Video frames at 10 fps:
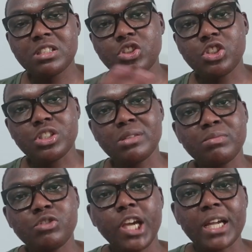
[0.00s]
She
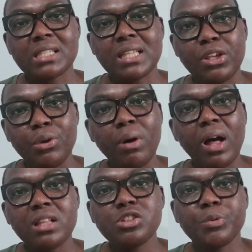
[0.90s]
just checks that you
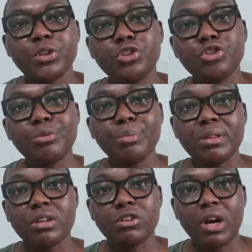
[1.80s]
are eligible and you do
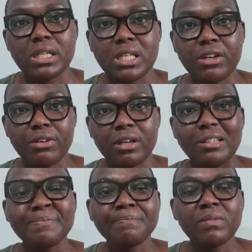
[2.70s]
meet the
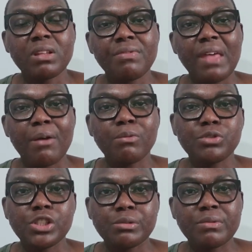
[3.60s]
criteria. I
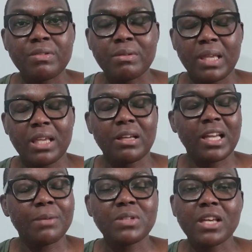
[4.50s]

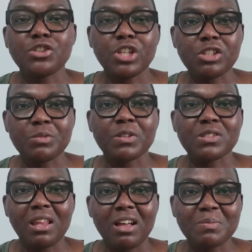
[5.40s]
keep saying she just because
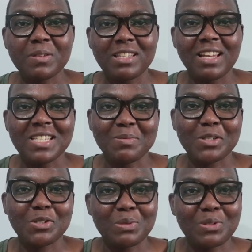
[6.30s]
the last person I
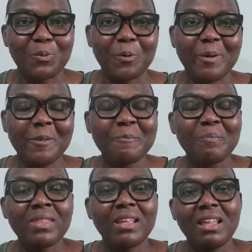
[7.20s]
spoke to was a woman.
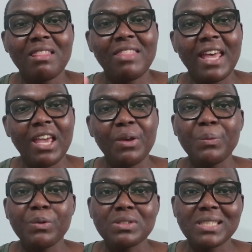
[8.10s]
They
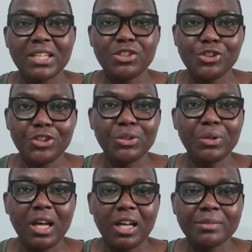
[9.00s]
will send
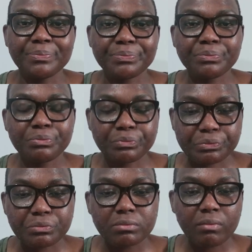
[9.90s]
you
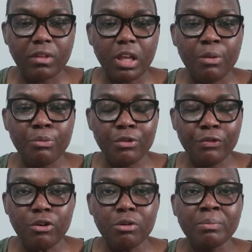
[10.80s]
the
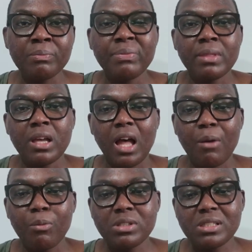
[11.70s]
form.
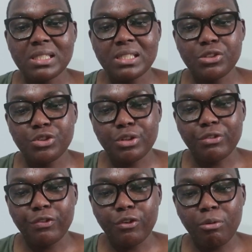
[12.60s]
And once they send you the
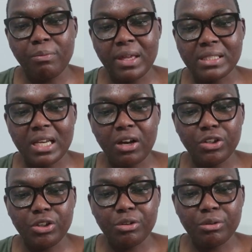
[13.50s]
form, they tell
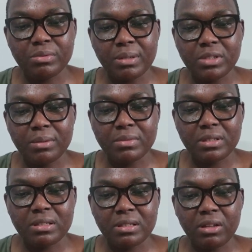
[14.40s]
you, sometimes
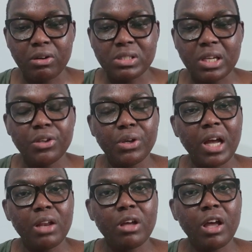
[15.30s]
they'll tell you
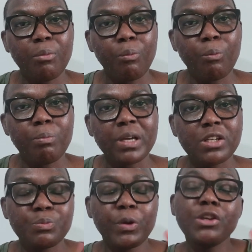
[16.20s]
how,
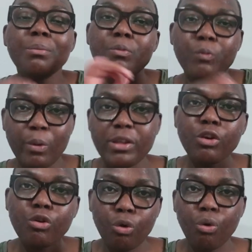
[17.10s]
because when
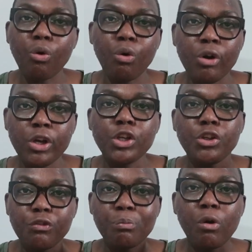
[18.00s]
you call,
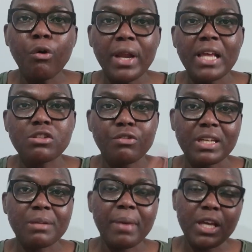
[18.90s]
you've more or less
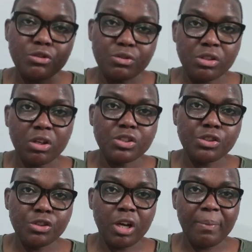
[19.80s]
already made, you've
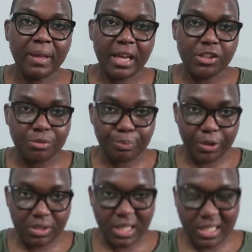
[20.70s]
started your application
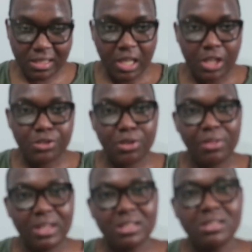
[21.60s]
process. So
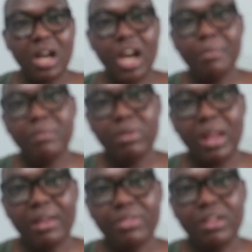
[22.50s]
there's a time
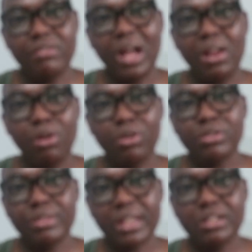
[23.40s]
length and how
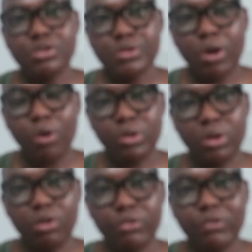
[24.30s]
long they can just hold it
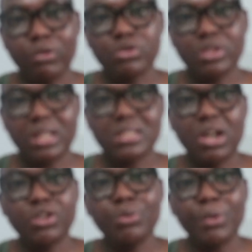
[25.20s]
on for. So they
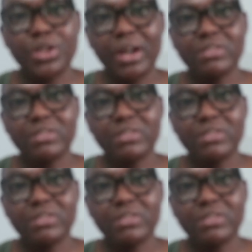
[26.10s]
tell you when you